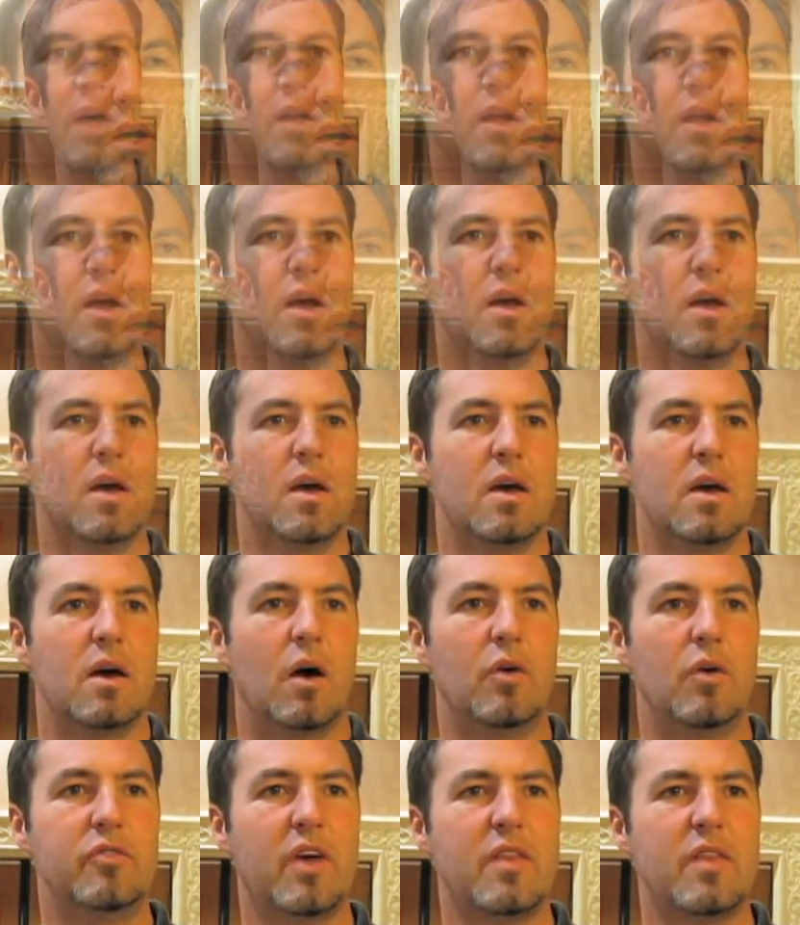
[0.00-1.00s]
I
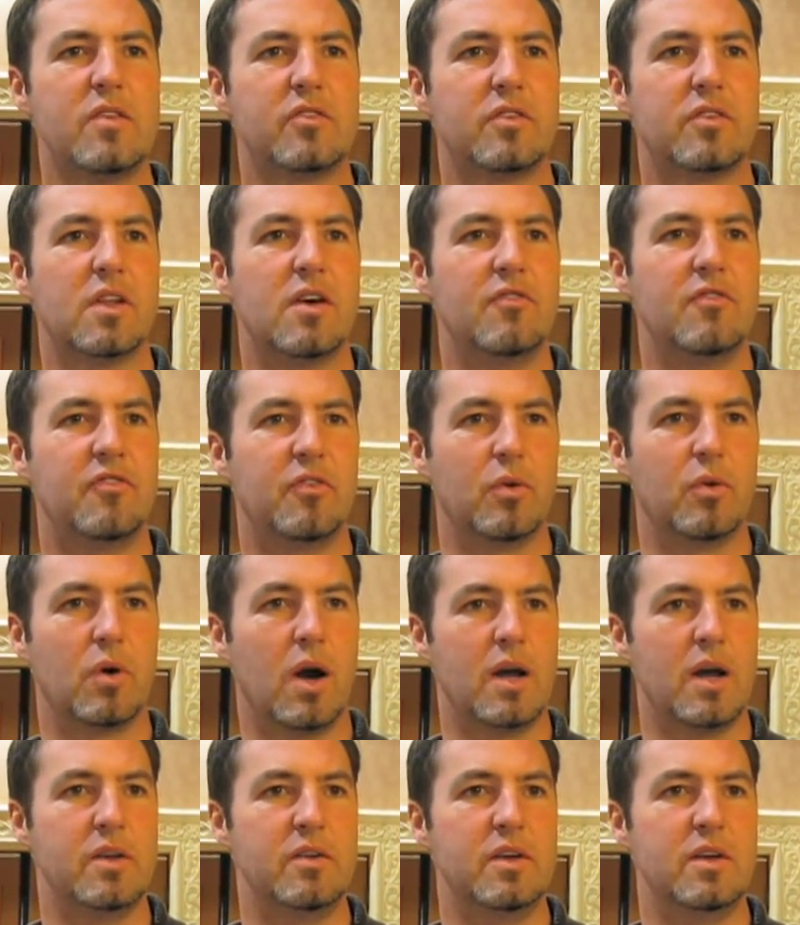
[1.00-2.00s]
always had this love for
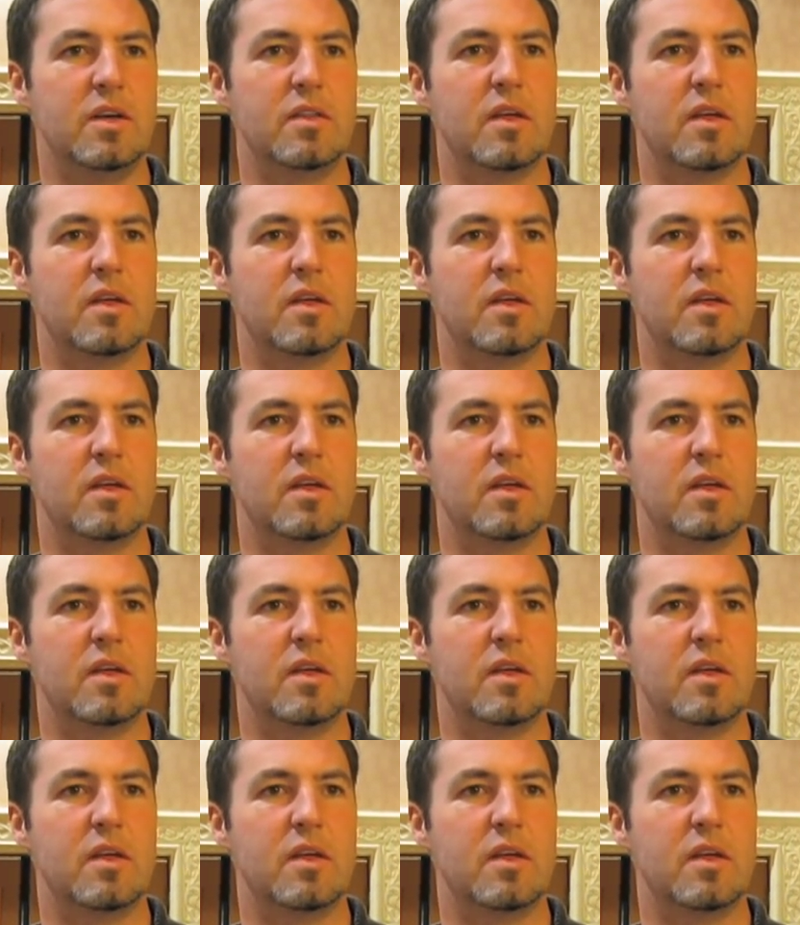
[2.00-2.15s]
ID.